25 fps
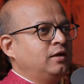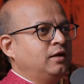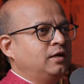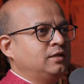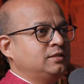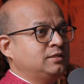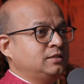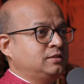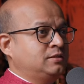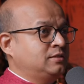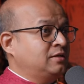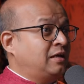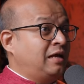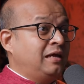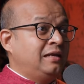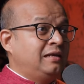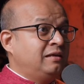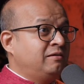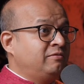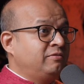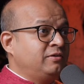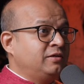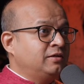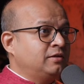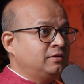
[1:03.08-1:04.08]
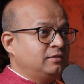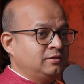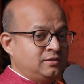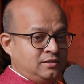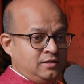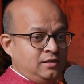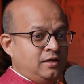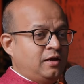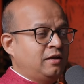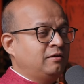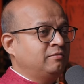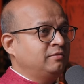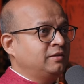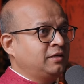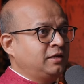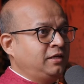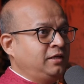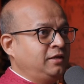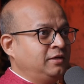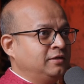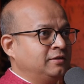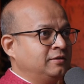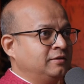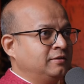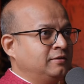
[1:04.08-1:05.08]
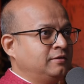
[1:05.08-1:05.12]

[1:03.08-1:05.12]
I said, Sir, I live here. See, I have the key.